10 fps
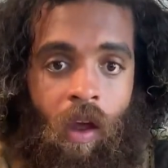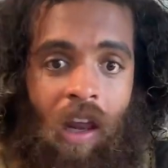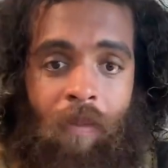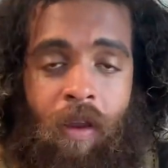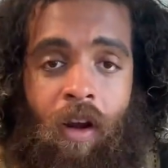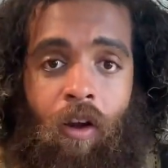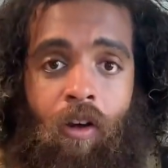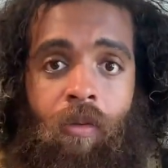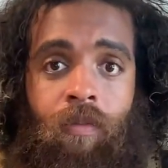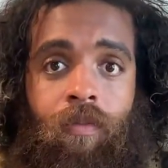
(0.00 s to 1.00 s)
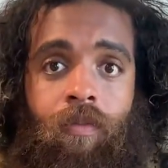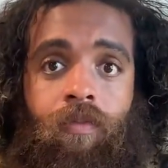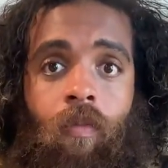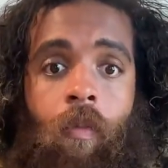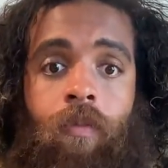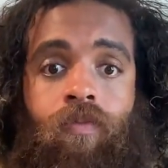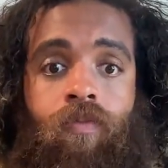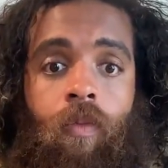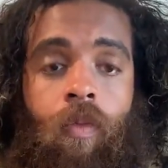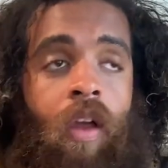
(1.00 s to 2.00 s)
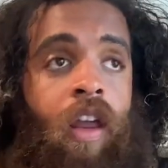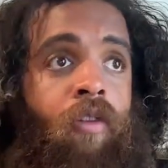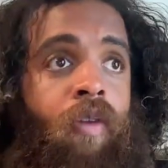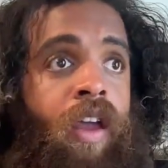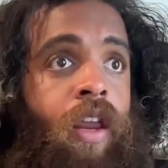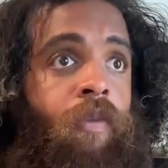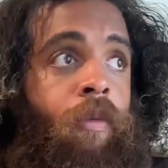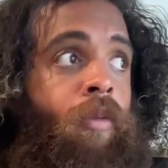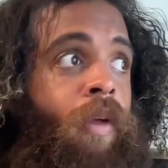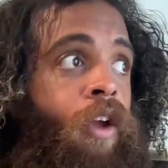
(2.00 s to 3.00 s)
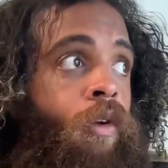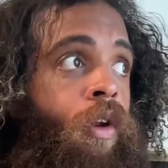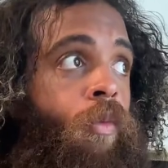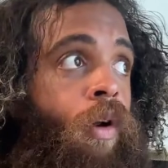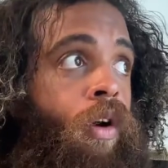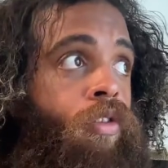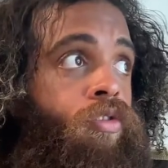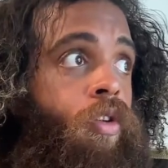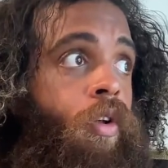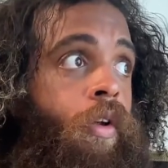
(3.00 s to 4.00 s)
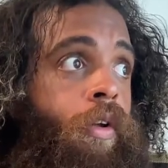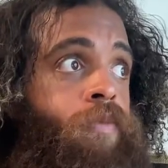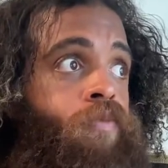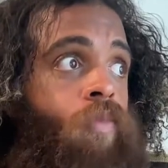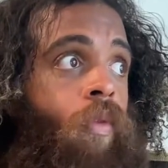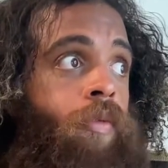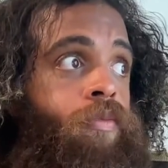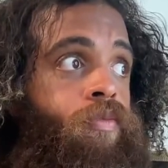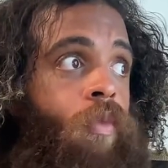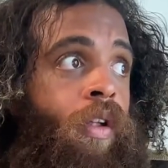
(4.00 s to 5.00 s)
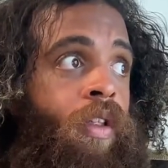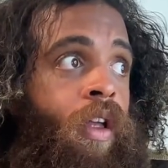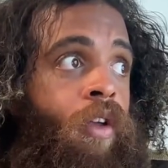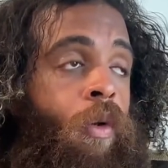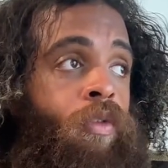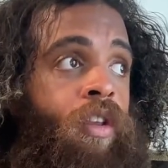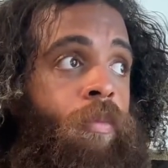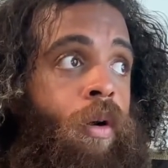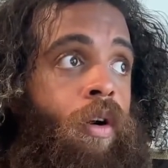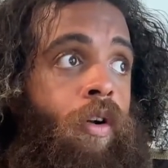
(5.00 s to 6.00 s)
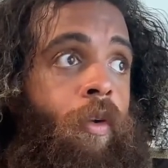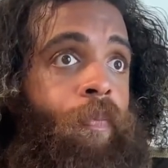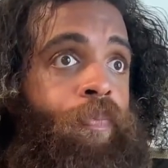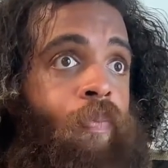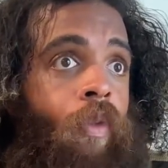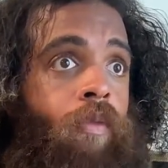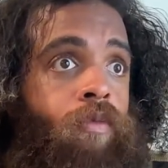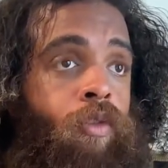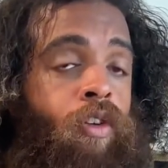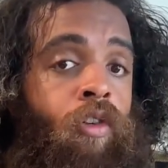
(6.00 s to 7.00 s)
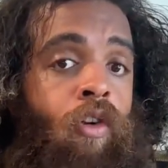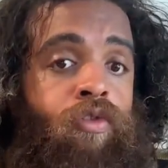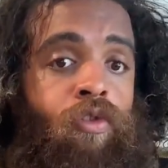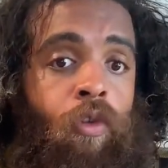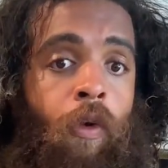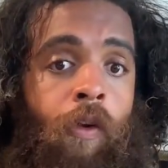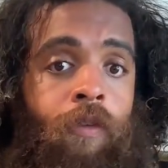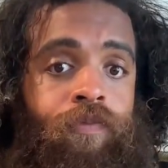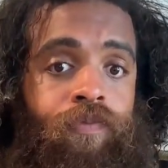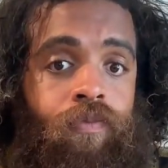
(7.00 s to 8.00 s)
I like being at home. I like creating from home. I like going on walks. I like going to the mall, going to the grocery store,